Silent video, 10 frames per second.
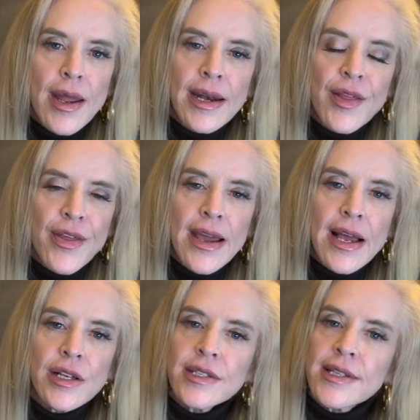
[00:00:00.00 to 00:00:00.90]

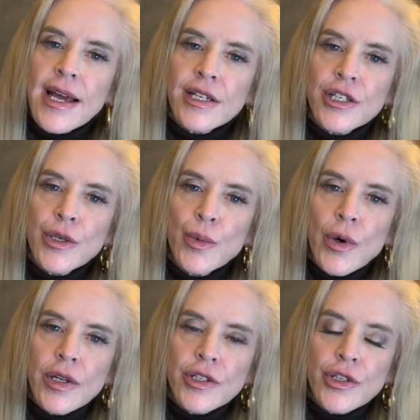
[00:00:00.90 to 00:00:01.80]
Anything else that you
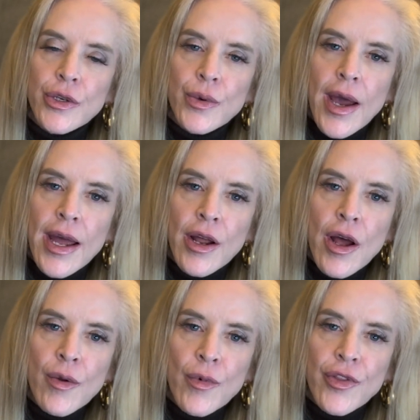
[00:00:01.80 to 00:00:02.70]
want to add
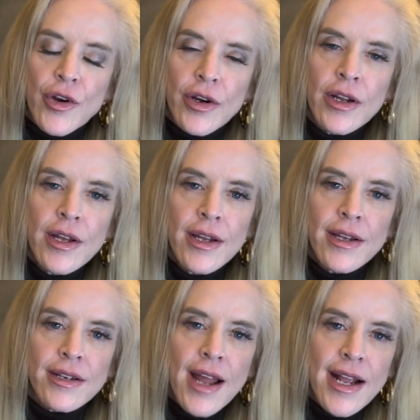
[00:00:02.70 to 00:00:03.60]
on with your
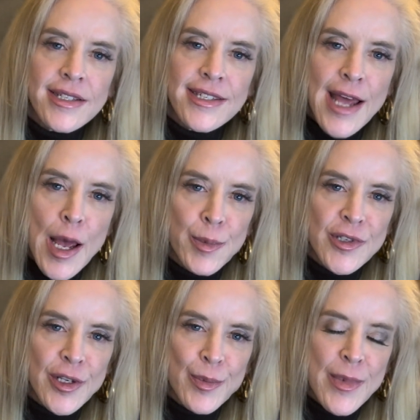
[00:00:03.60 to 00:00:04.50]
9
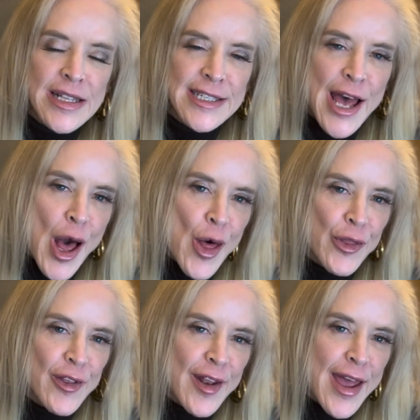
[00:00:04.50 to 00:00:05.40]
steps in men's
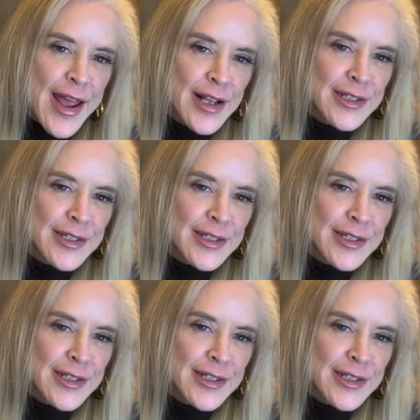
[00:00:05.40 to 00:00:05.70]
health today?